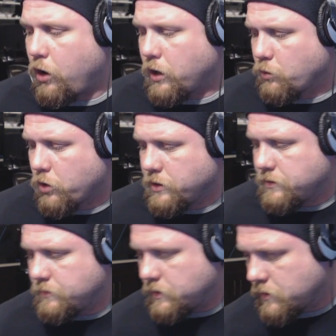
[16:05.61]
onward,
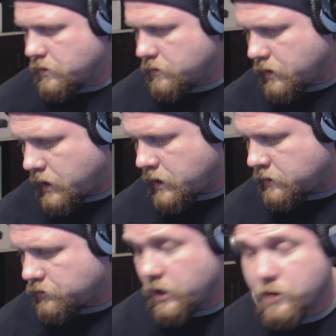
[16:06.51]

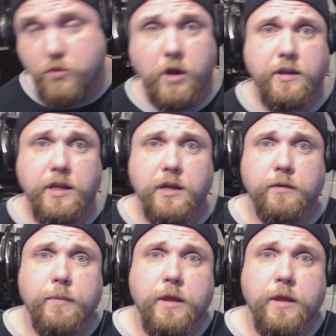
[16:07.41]
and uh, raw data.